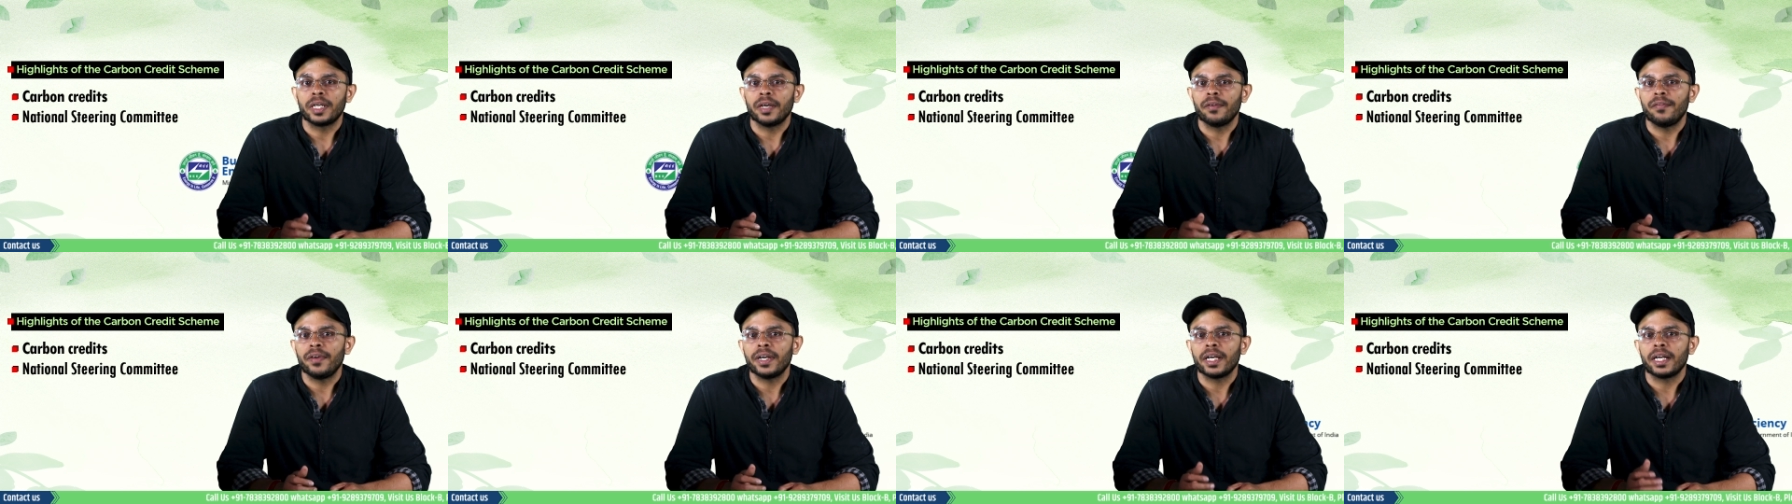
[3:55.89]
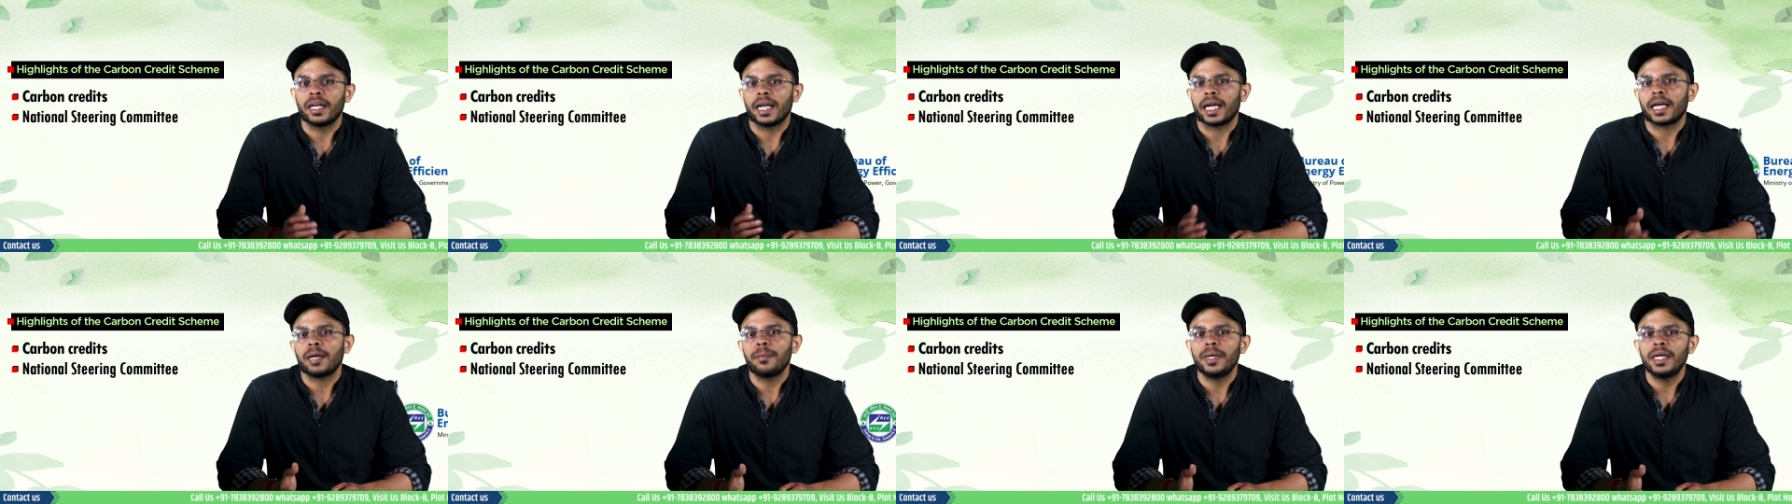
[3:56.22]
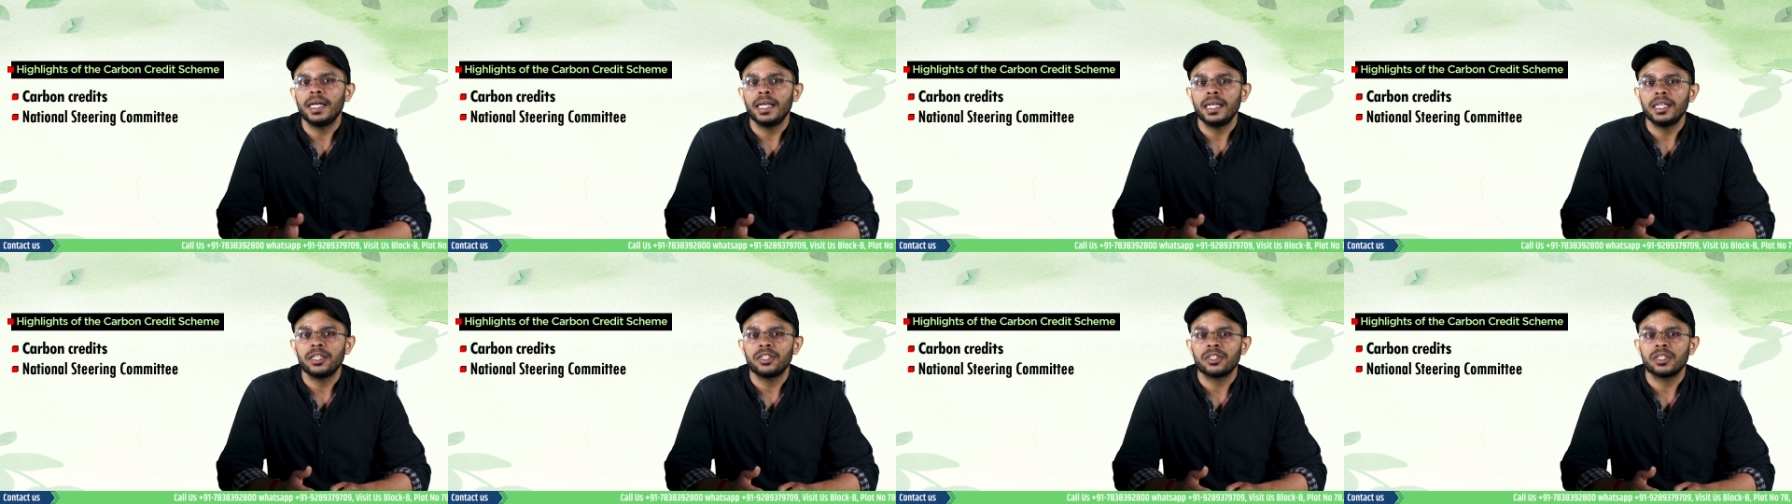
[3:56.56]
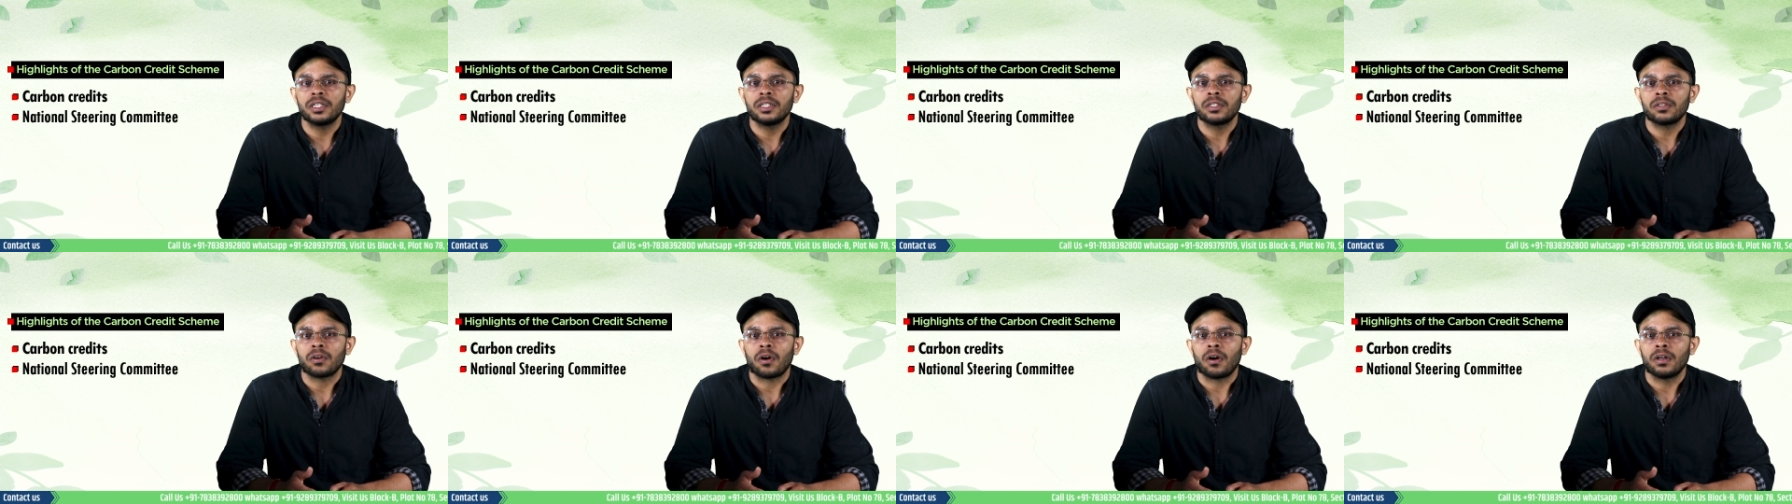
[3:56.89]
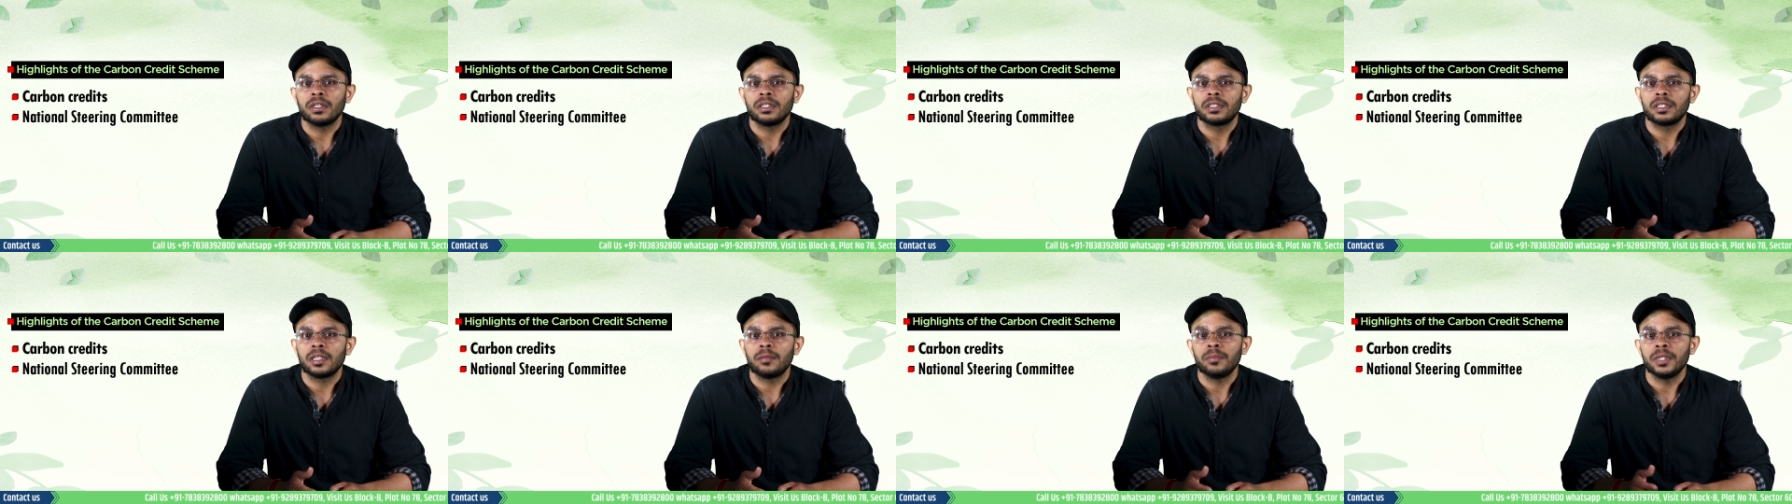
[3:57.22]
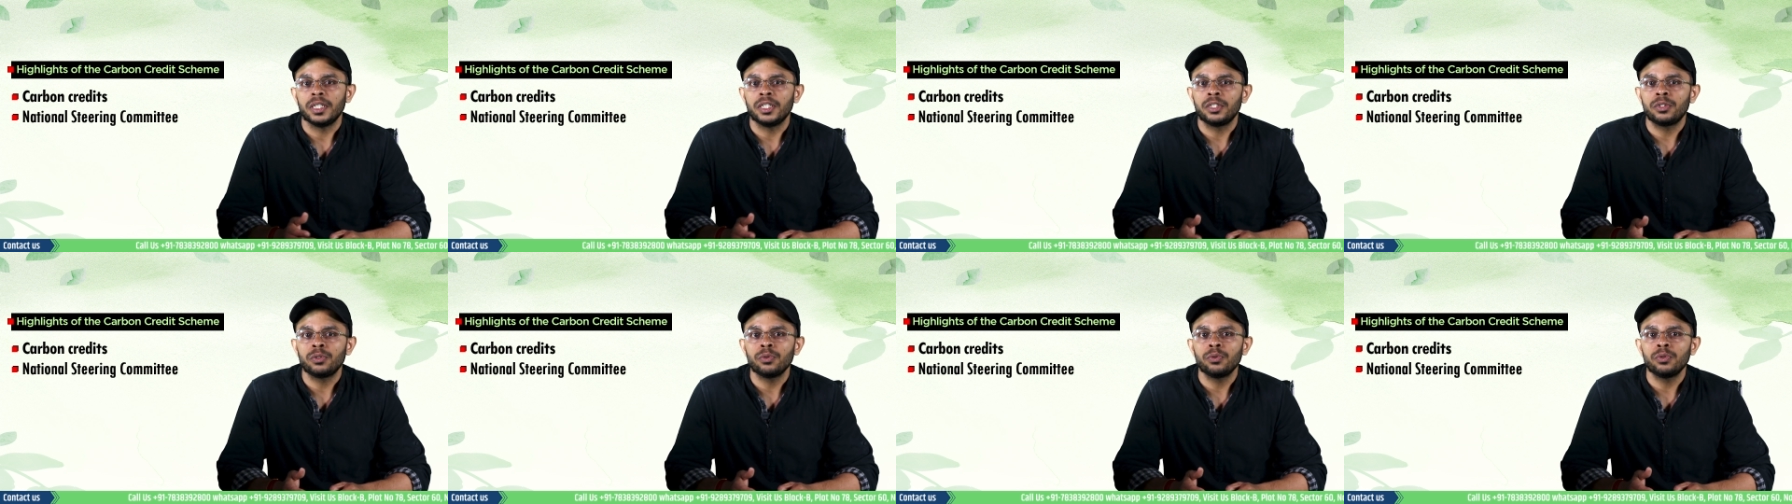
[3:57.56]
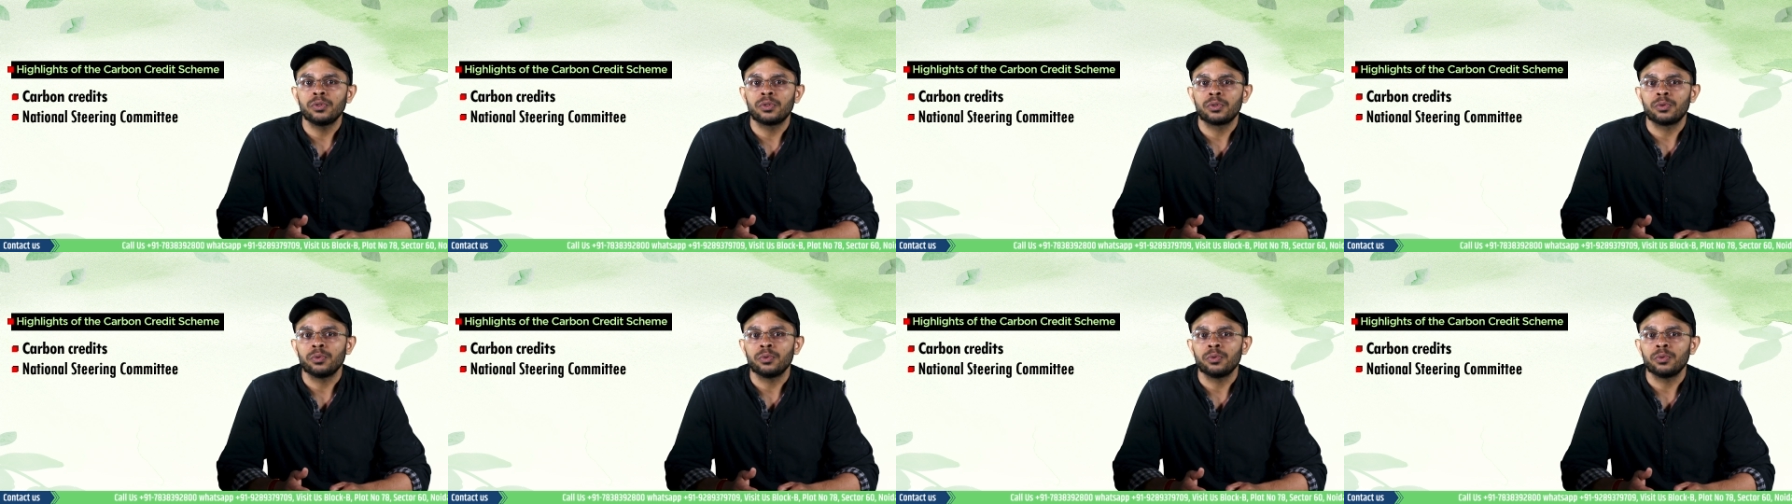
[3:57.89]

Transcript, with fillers: giving recommendations on some issues